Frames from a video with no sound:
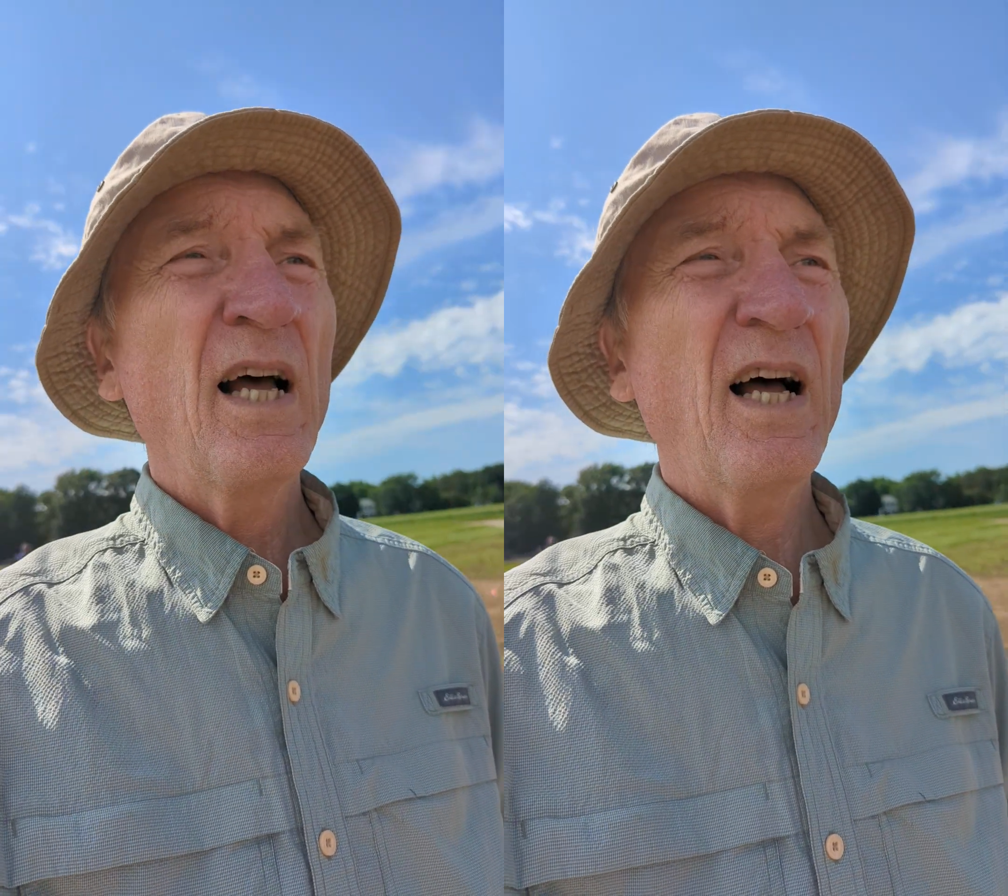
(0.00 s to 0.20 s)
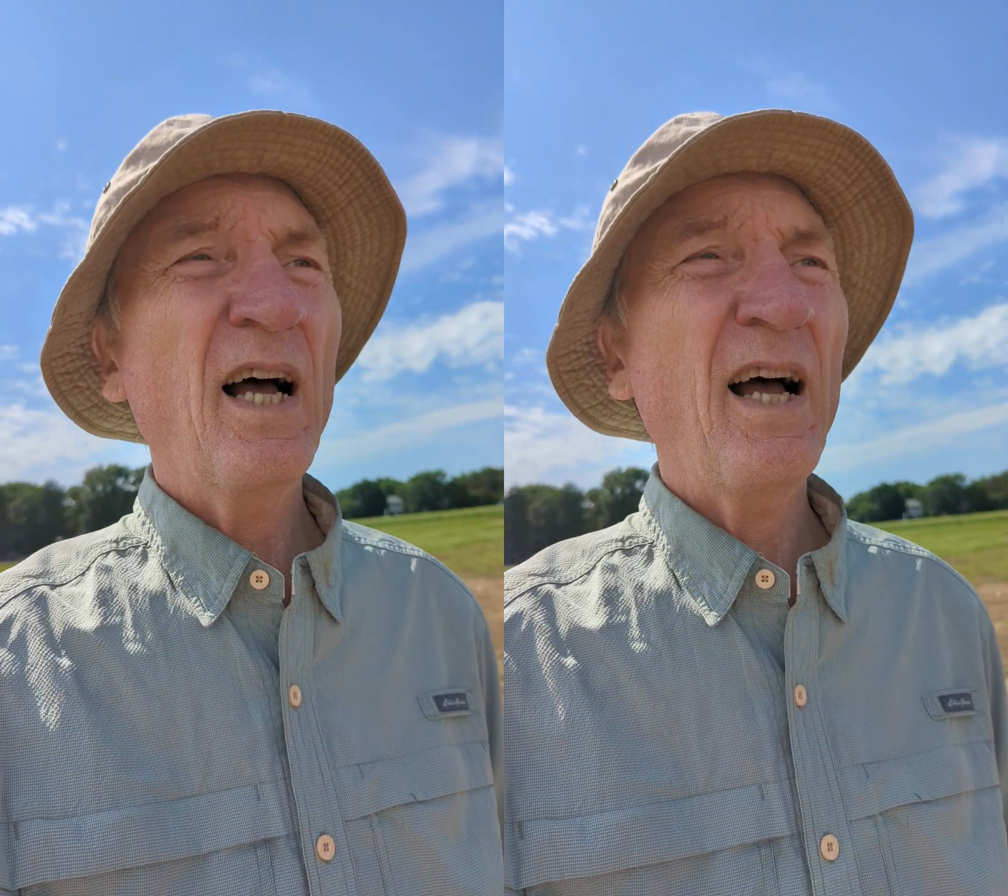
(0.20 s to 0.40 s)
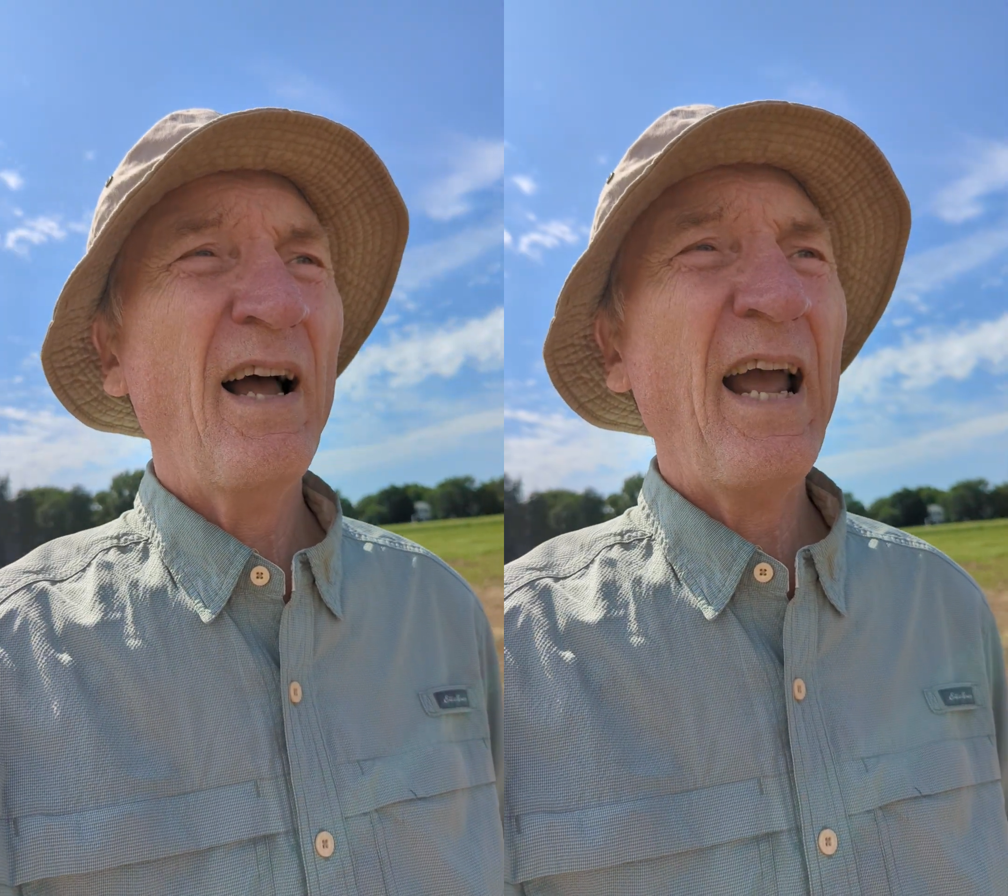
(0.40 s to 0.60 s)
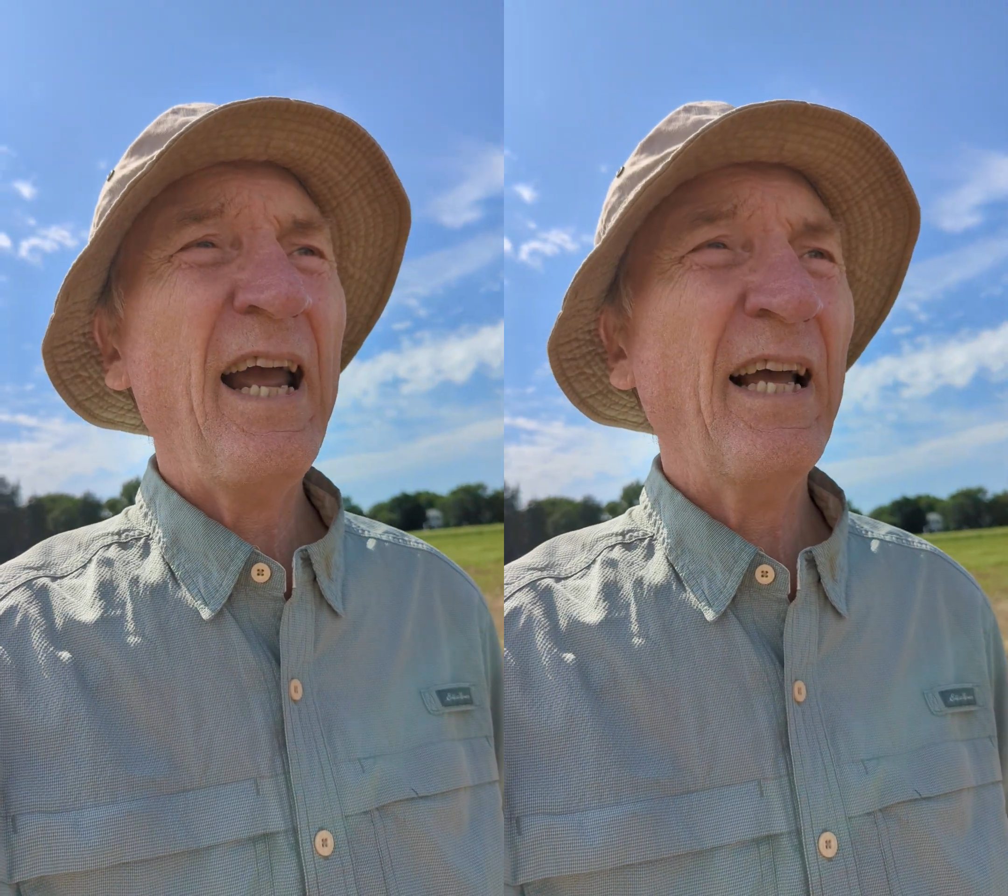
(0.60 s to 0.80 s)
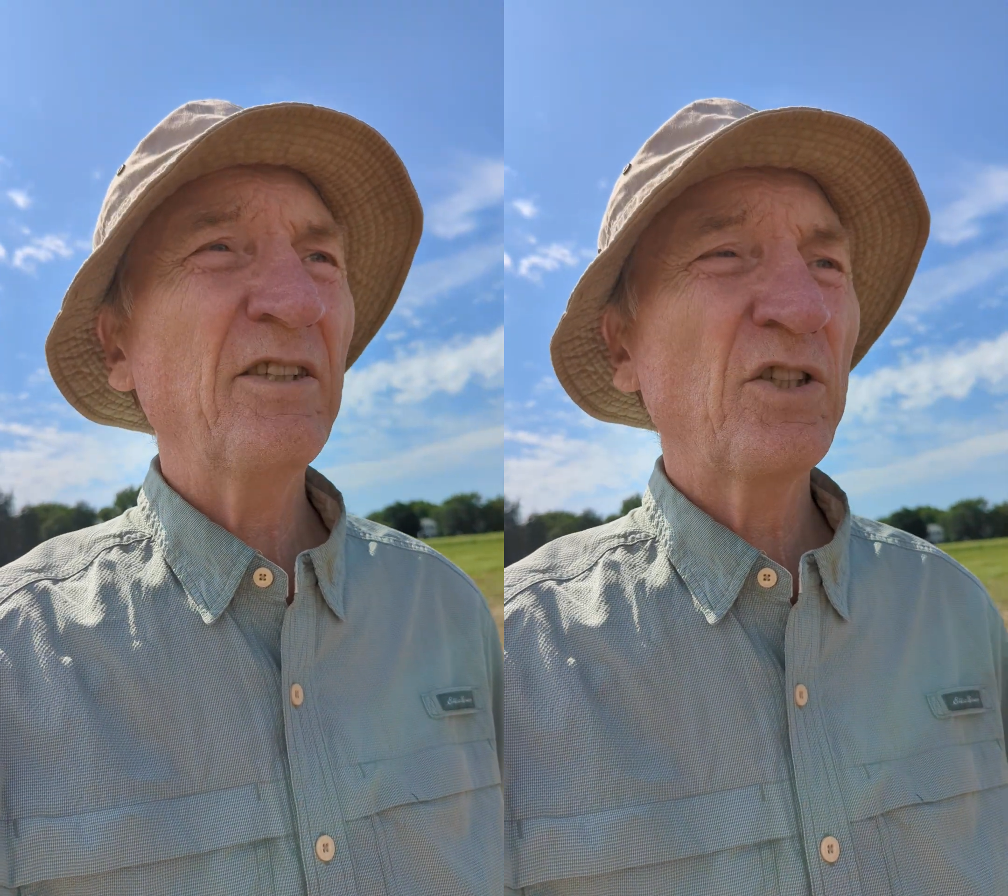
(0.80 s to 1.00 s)

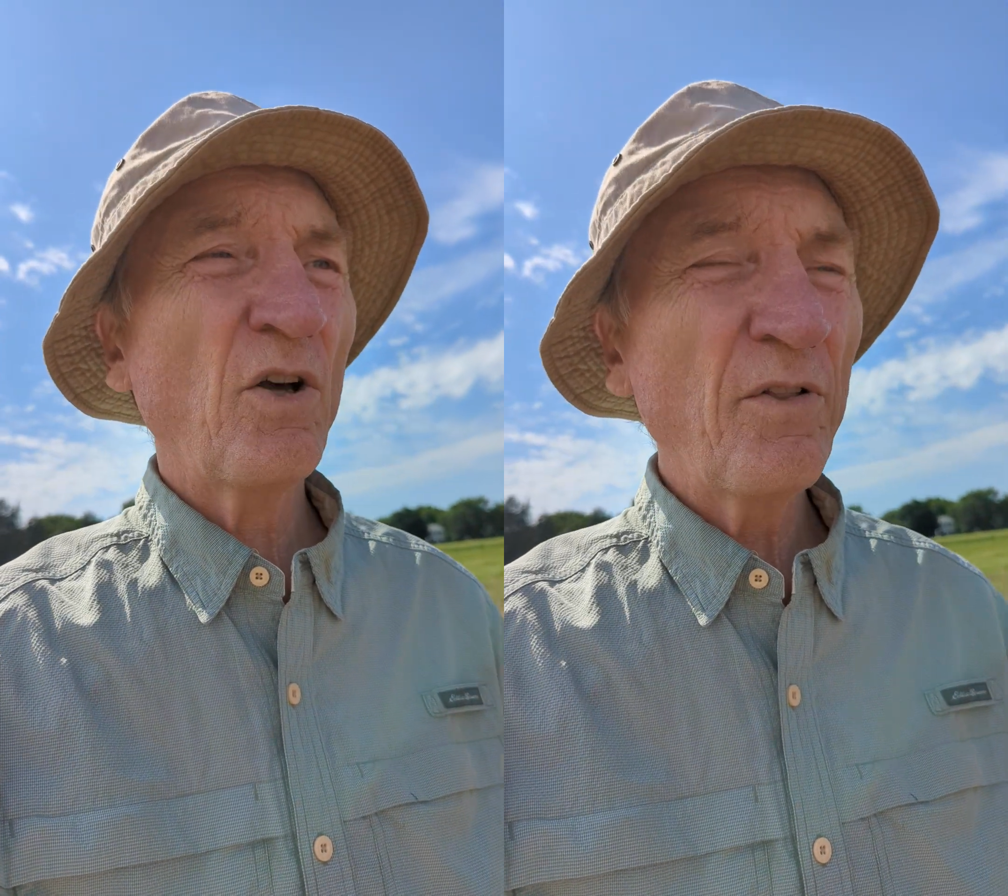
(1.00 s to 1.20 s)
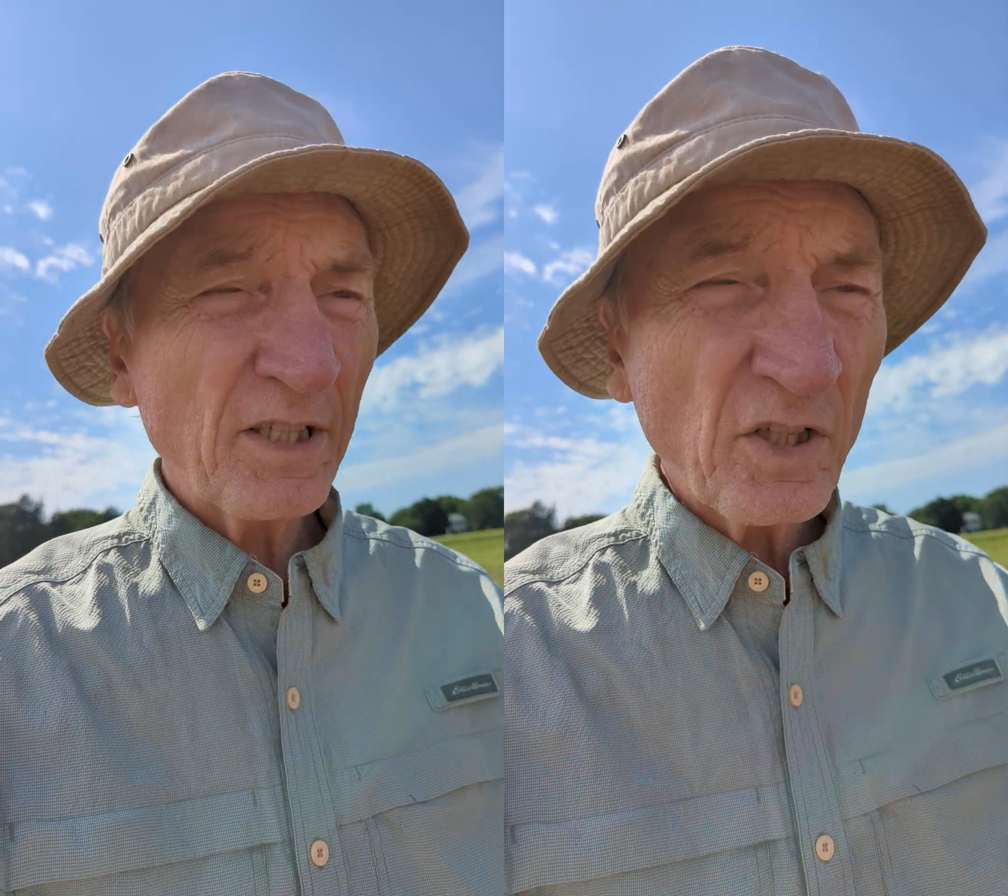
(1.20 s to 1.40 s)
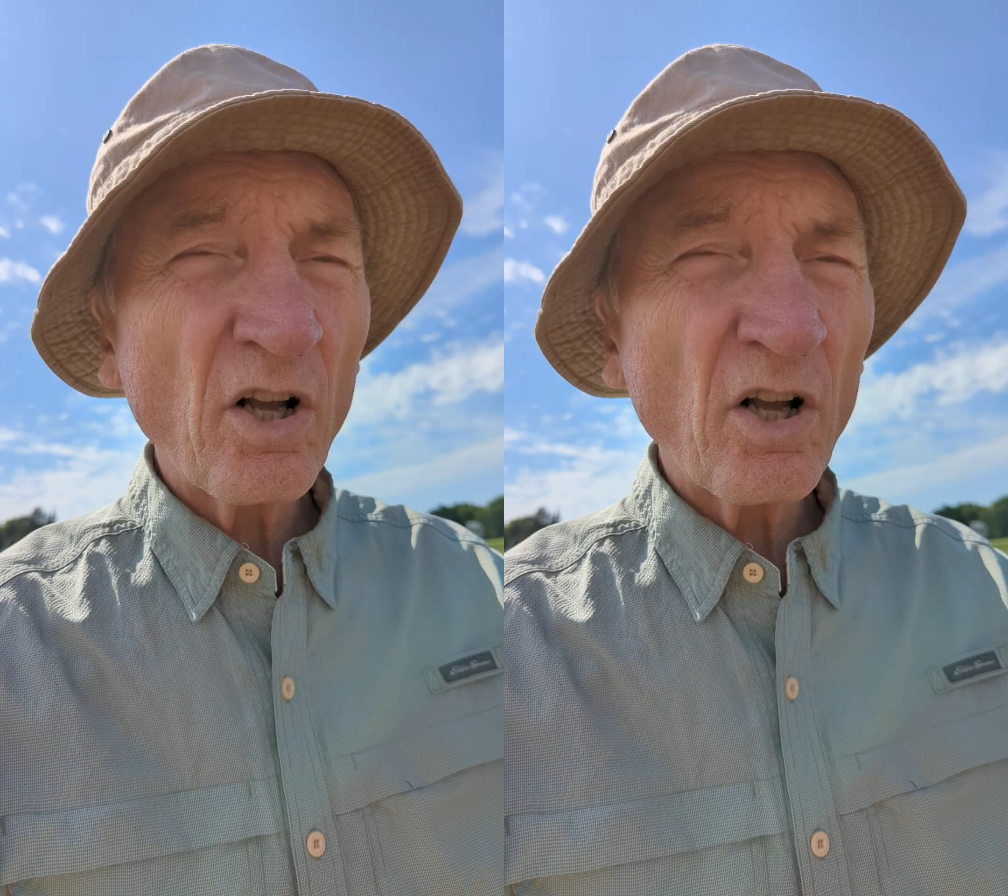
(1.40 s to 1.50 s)
And so this